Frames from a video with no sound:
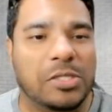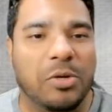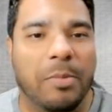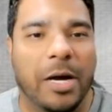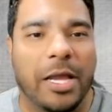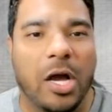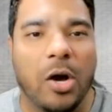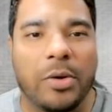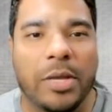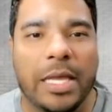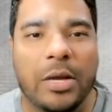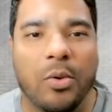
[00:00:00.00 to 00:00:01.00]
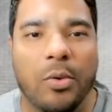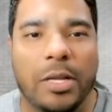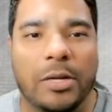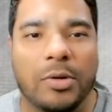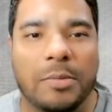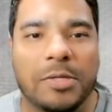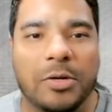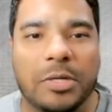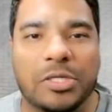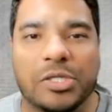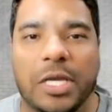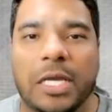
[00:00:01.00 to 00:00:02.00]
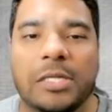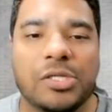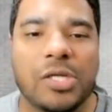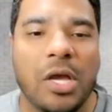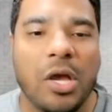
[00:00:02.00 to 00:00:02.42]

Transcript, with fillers: to you by OKCoin Crypto Exchange,